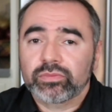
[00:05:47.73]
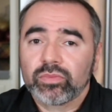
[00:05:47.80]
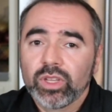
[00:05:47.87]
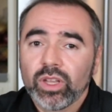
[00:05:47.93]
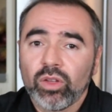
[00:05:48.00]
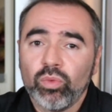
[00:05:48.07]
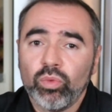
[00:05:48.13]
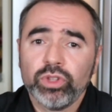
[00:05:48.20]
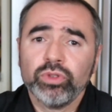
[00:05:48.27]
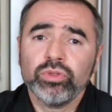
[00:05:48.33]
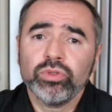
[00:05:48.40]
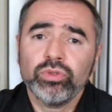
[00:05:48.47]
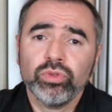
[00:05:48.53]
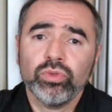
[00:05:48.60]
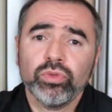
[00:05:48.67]
what you're
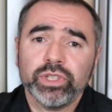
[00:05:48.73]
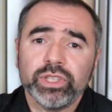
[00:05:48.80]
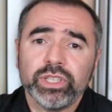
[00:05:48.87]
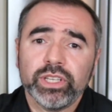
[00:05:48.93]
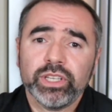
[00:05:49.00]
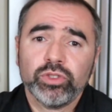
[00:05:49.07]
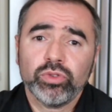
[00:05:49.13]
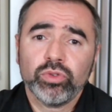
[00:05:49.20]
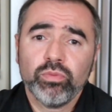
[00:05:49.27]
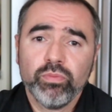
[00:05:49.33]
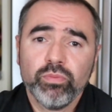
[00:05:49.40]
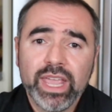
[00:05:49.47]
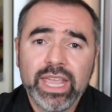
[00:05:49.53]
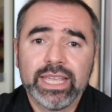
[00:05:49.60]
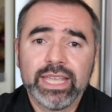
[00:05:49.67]
doing is you're
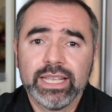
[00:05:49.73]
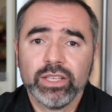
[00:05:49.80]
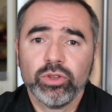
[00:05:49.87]
making